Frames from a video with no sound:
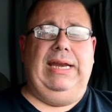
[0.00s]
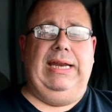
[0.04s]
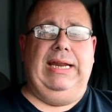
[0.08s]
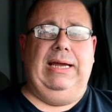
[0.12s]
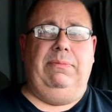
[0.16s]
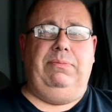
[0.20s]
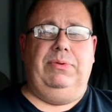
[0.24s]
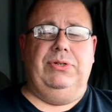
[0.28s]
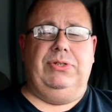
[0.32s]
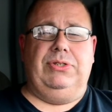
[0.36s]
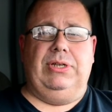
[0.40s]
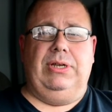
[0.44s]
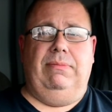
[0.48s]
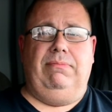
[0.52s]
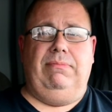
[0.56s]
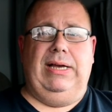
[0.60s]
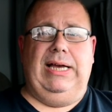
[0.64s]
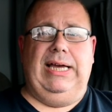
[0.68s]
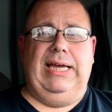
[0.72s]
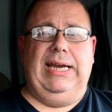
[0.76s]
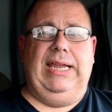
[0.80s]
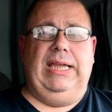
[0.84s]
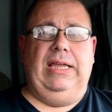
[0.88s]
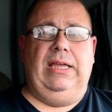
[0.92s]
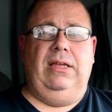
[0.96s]
up with
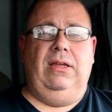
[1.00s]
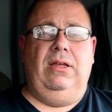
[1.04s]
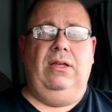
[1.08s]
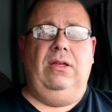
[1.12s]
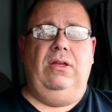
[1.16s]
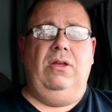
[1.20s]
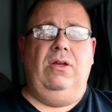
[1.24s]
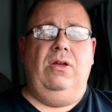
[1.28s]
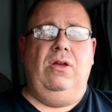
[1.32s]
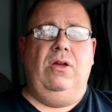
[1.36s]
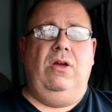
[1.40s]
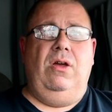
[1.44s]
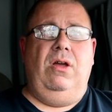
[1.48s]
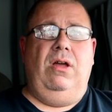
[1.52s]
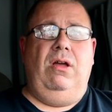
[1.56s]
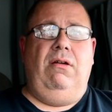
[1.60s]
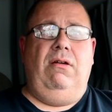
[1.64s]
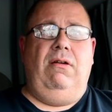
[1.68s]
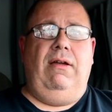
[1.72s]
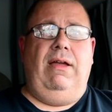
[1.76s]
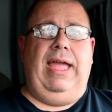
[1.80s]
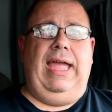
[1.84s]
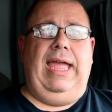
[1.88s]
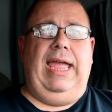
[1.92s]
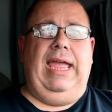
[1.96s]
somebody
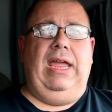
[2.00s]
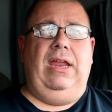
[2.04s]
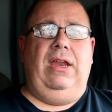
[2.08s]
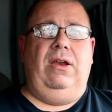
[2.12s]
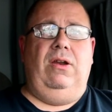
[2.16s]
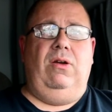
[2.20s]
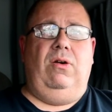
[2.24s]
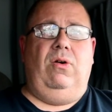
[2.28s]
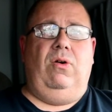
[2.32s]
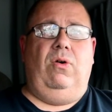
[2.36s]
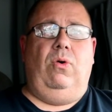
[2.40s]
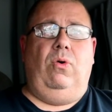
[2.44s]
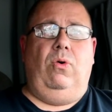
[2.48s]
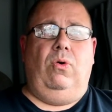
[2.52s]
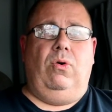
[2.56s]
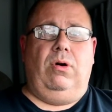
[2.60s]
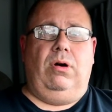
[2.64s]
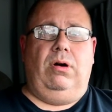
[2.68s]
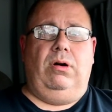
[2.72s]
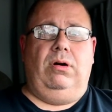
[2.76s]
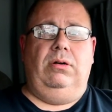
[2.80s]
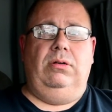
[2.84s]
and or